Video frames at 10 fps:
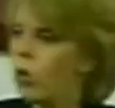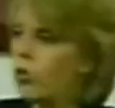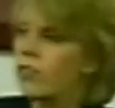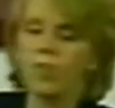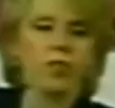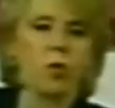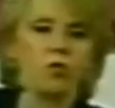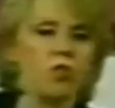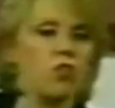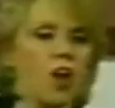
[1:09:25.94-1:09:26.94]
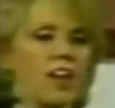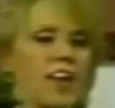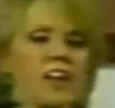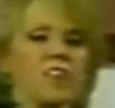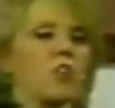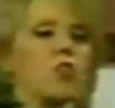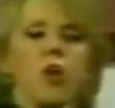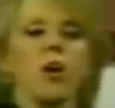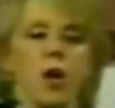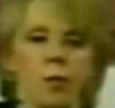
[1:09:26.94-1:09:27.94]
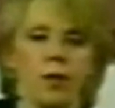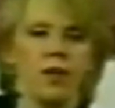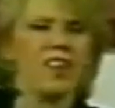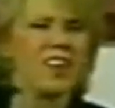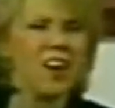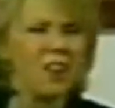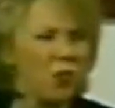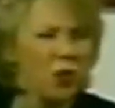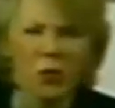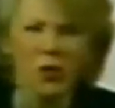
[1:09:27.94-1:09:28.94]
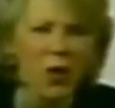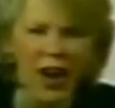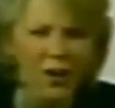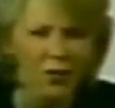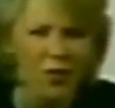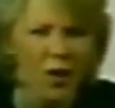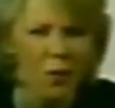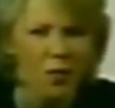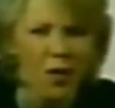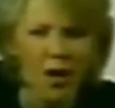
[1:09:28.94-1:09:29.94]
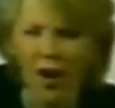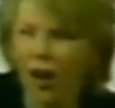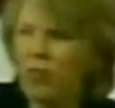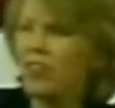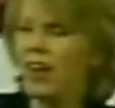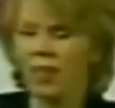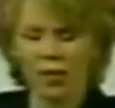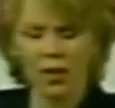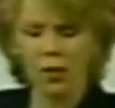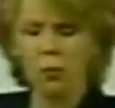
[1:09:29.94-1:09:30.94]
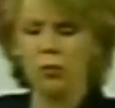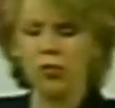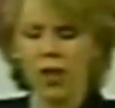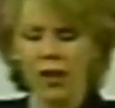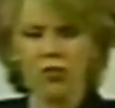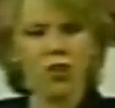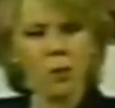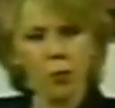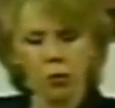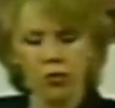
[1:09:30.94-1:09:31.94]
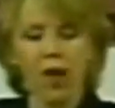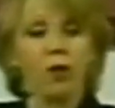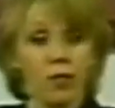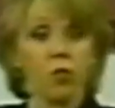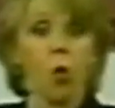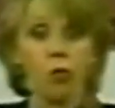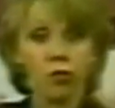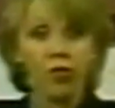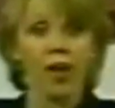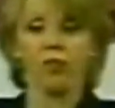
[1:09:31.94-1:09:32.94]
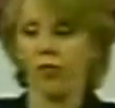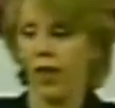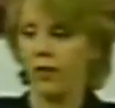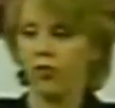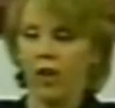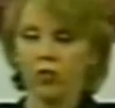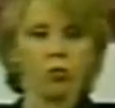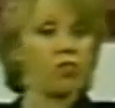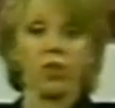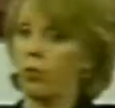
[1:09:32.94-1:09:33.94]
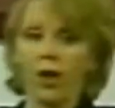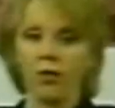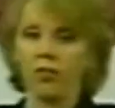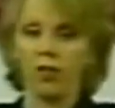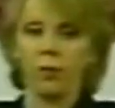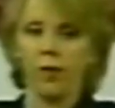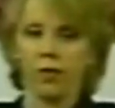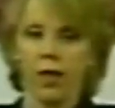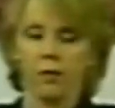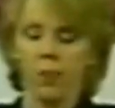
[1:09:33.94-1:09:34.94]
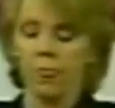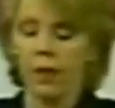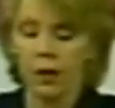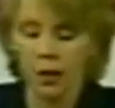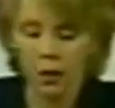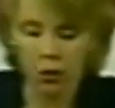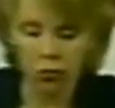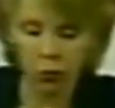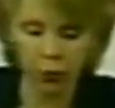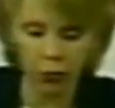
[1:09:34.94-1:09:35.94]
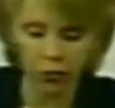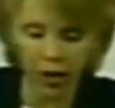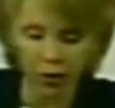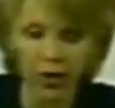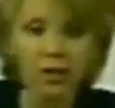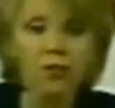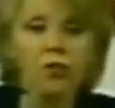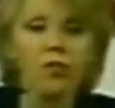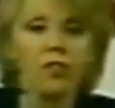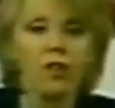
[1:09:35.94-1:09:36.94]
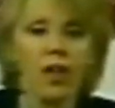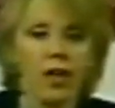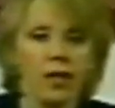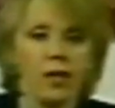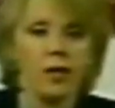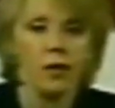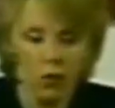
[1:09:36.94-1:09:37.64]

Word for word: notice that there was a gigantic truck coming in the country where no cars come. All of a sudden, out of the clear blue sky, she pulls out in this oversized van, Joshua sitting without a seatbelt on. She pulls out into this lane,